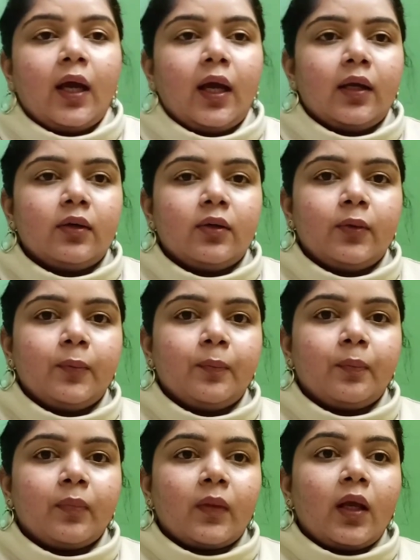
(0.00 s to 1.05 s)
And
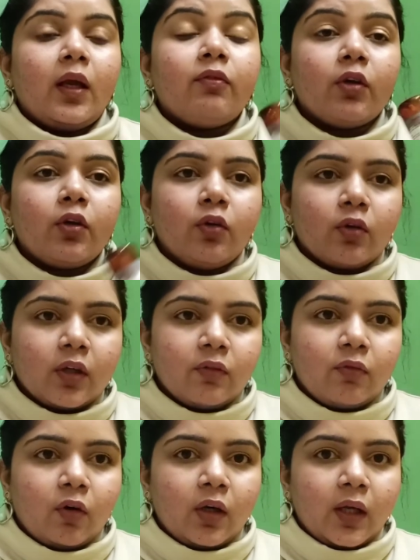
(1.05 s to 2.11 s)
if you're looking
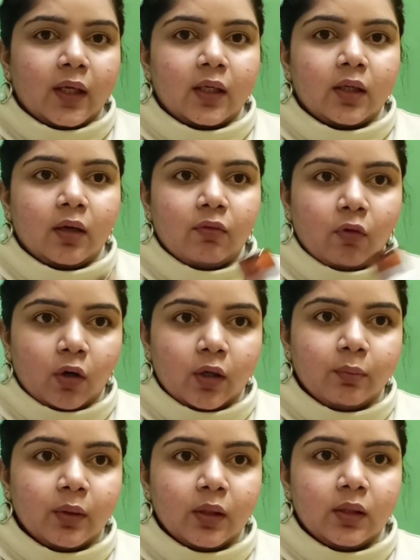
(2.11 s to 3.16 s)
for like an
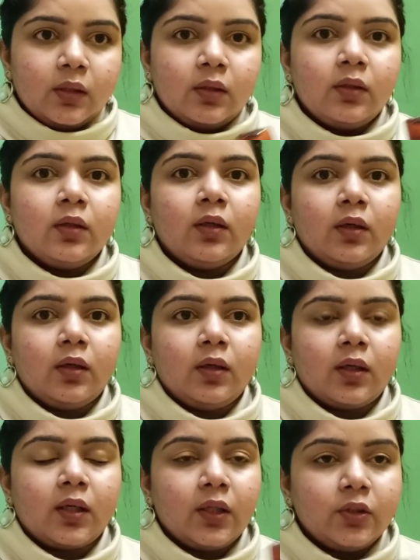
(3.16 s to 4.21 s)
affordable
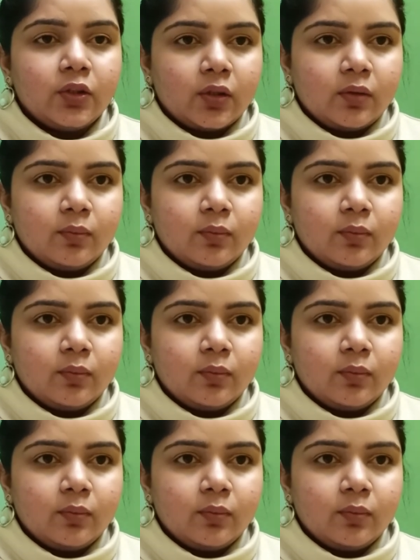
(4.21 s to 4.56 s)
cleansing